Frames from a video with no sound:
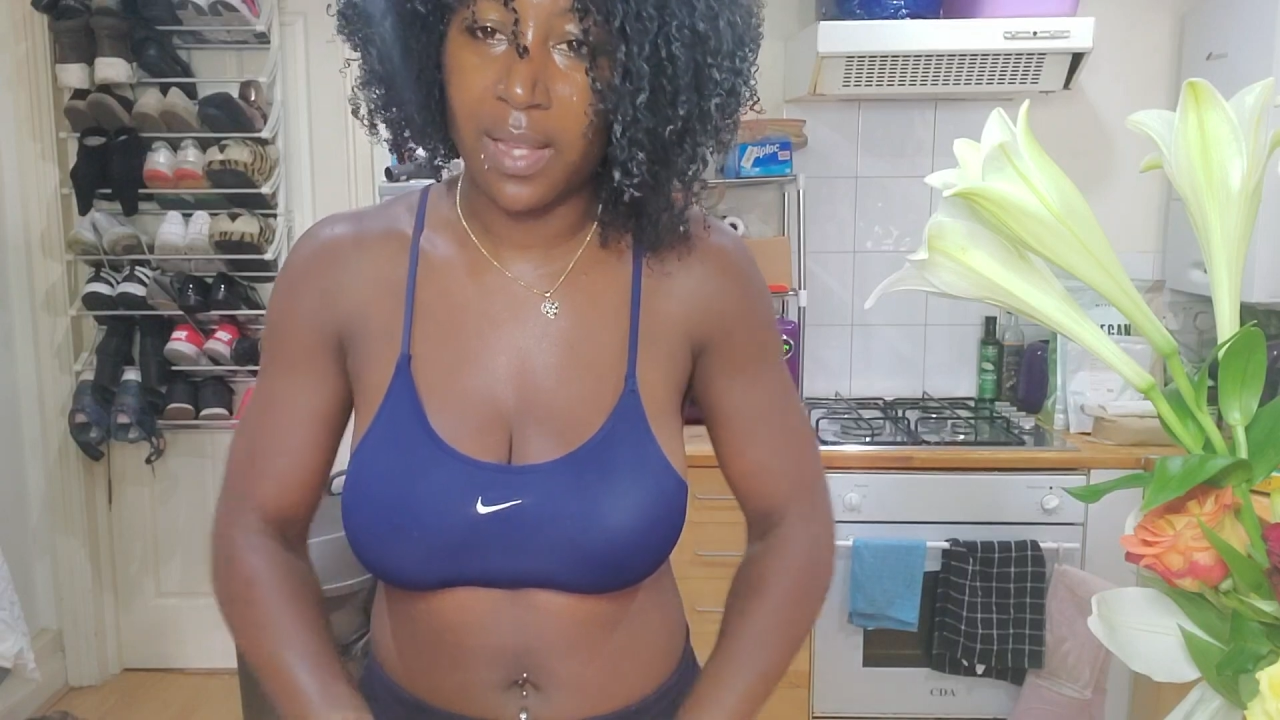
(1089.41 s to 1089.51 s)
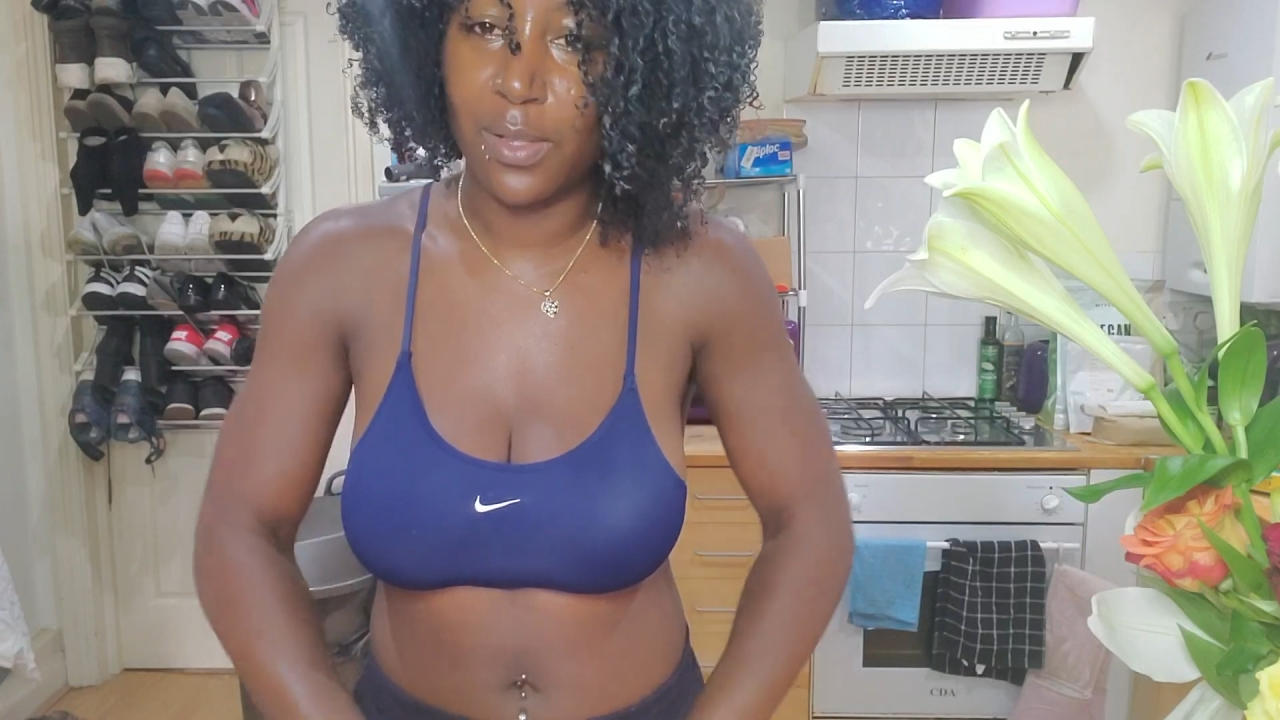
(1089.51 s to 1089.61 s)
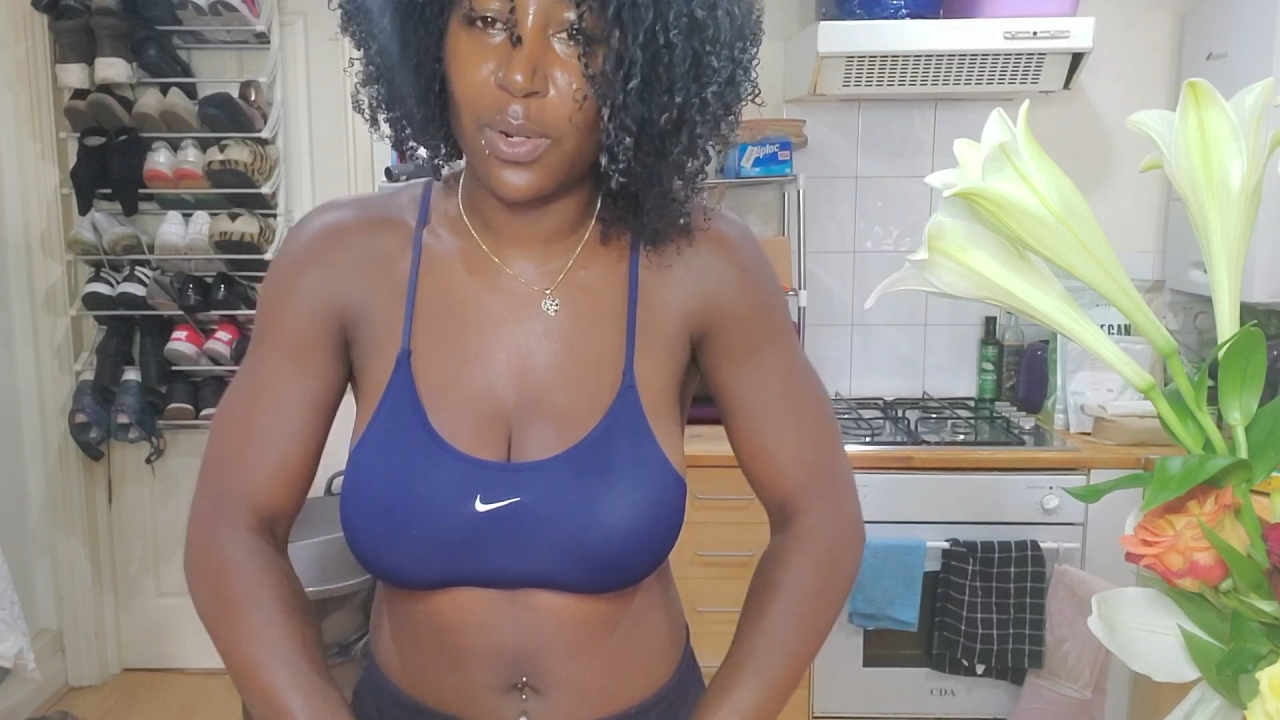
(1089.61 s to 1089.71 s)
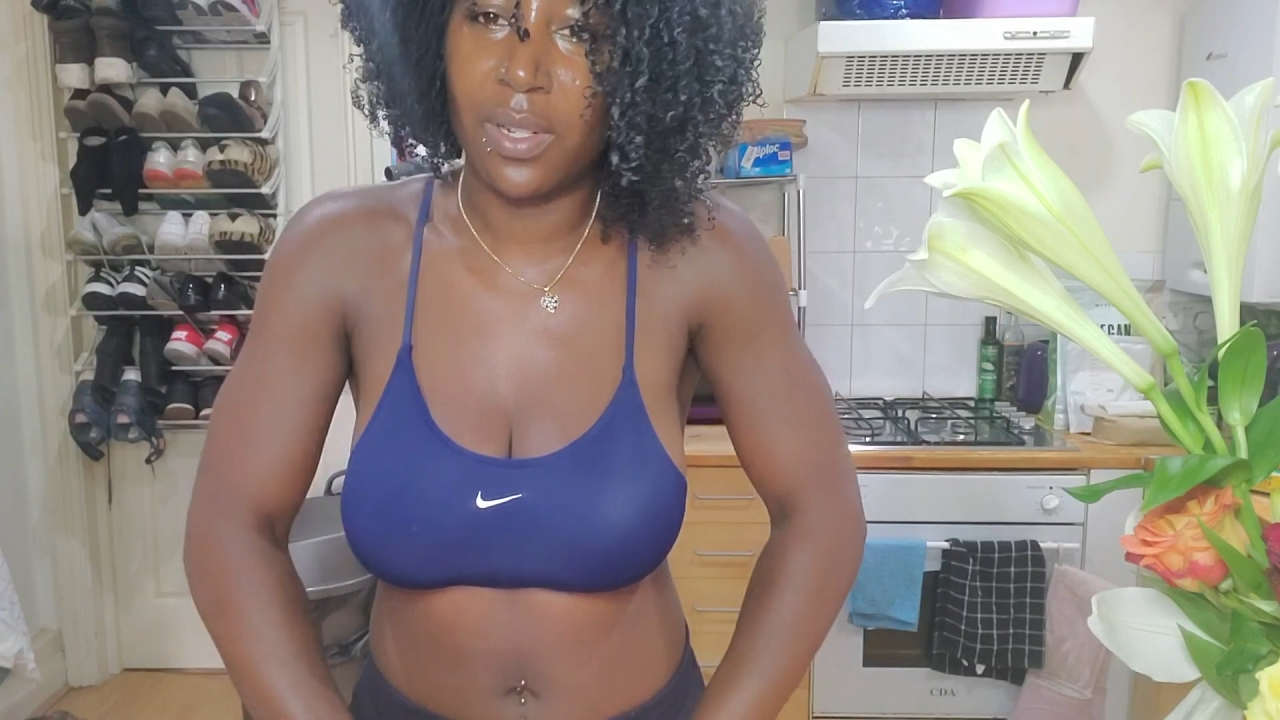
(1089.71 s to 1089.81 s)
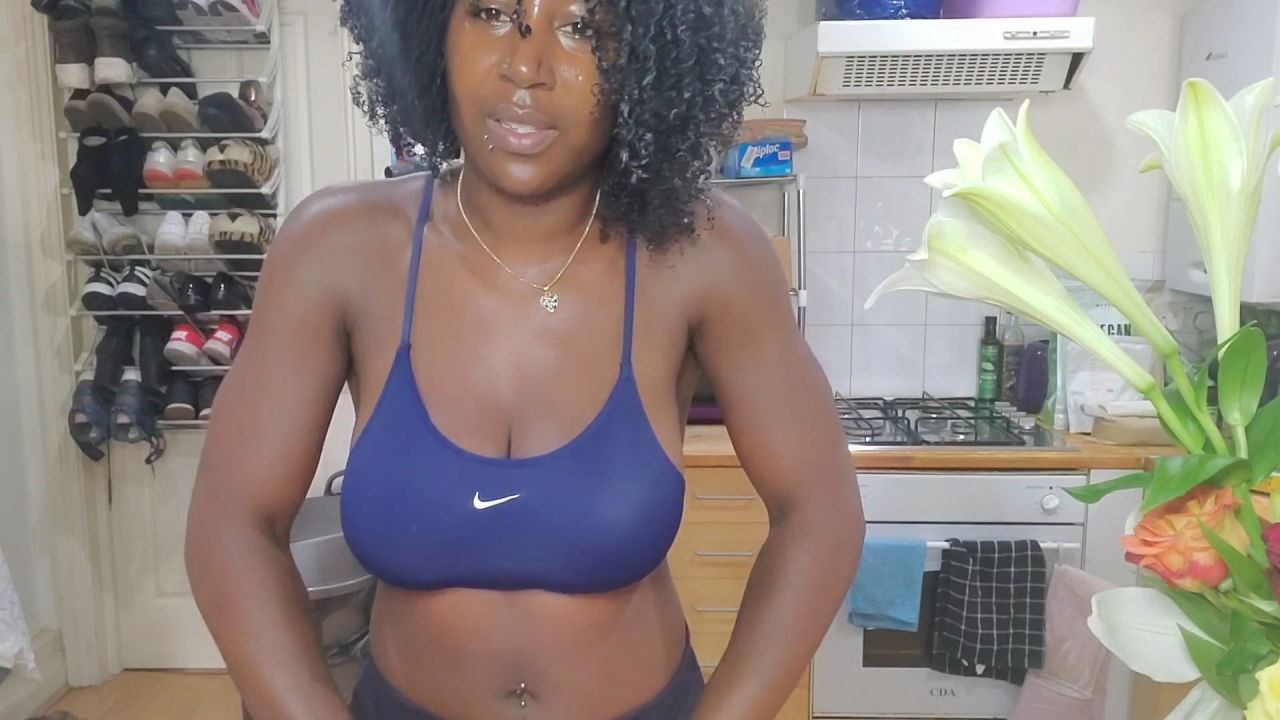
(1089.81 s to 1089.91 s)
as
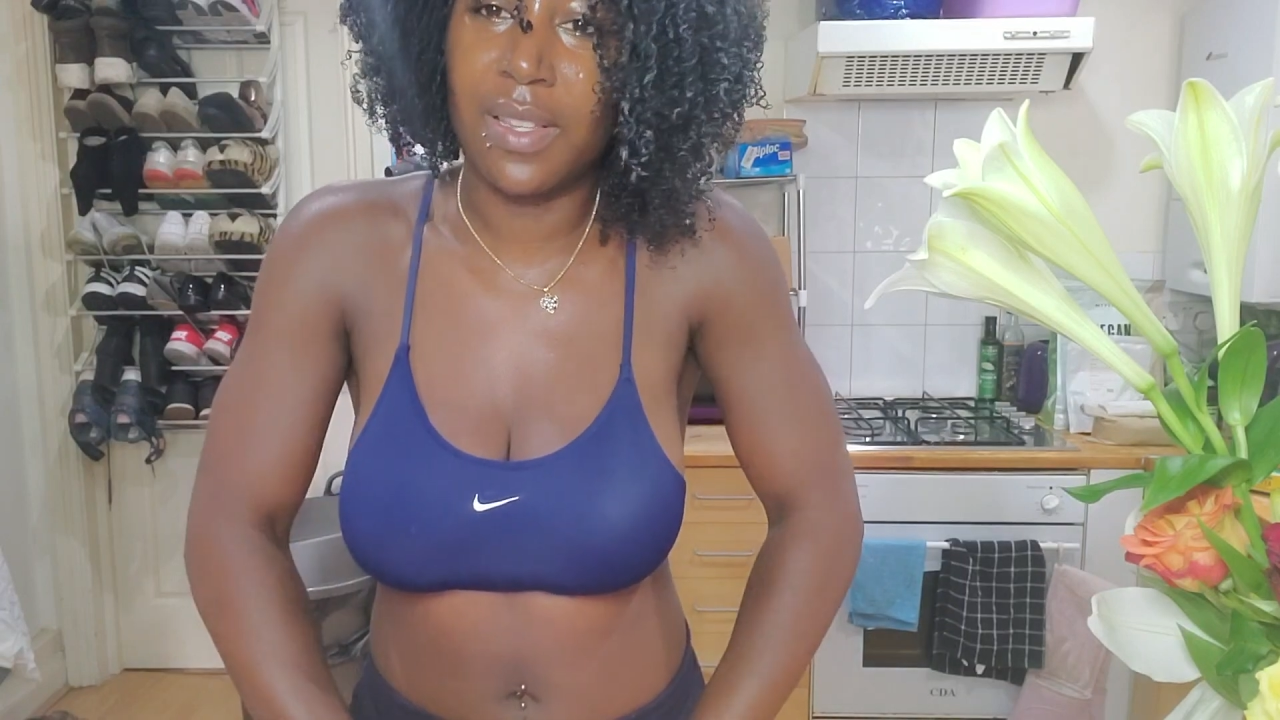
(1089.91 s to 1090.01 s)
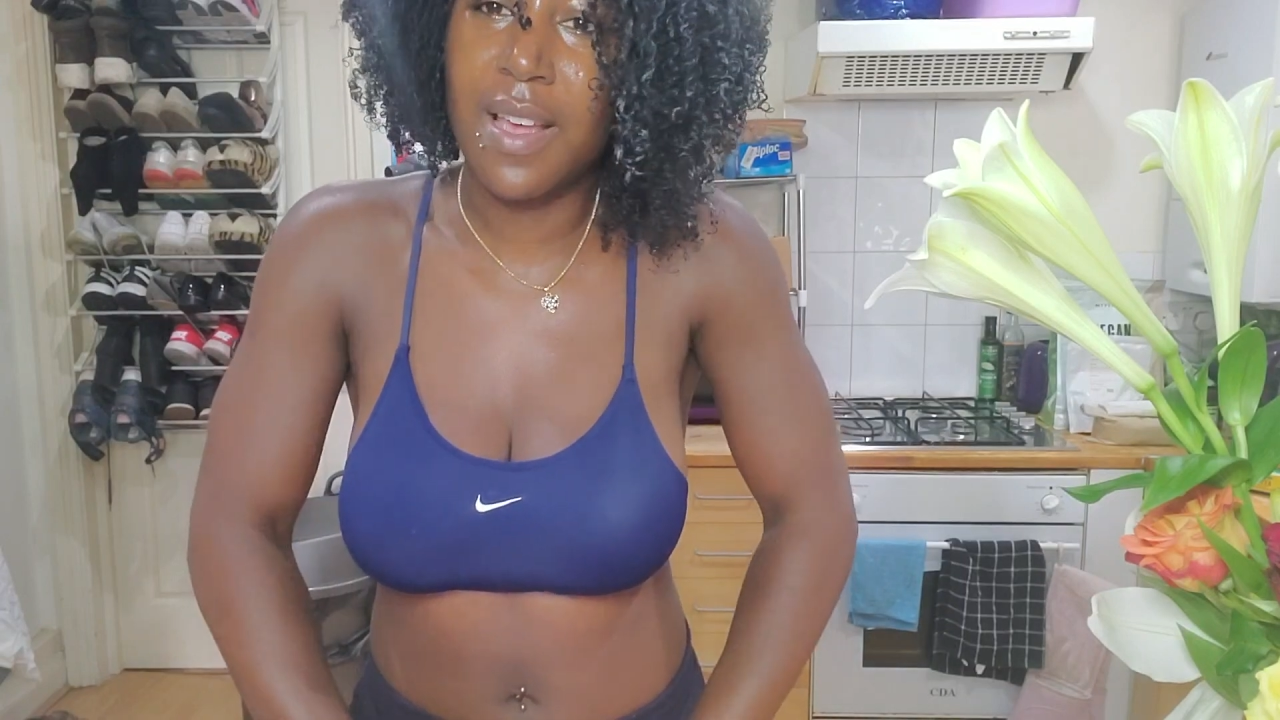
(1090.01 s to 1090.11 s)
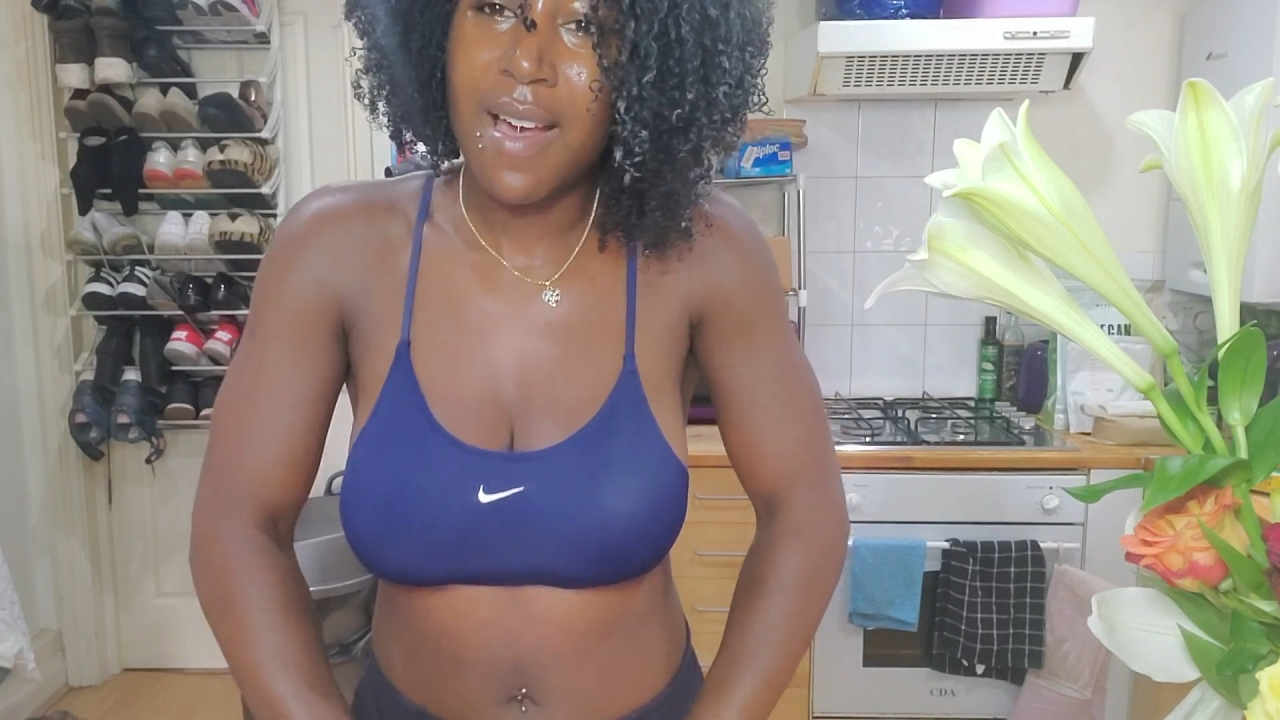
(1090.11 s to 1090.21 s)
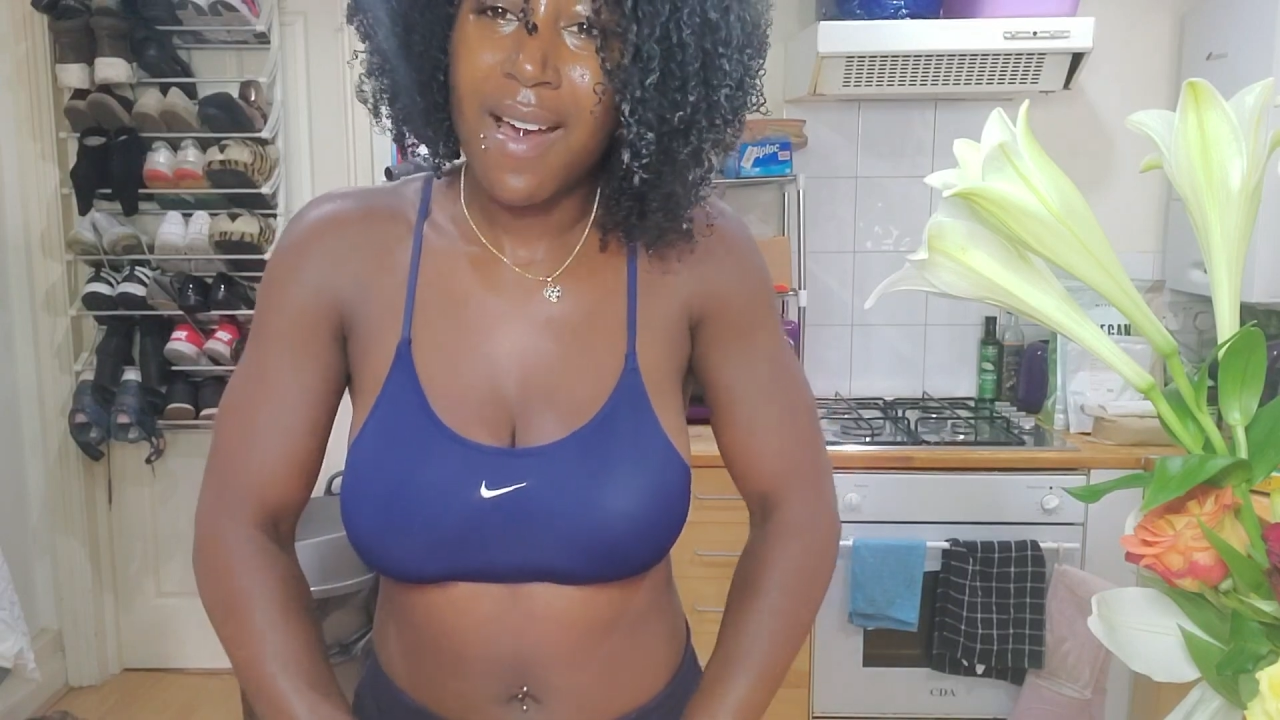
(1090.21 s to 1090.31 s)
long as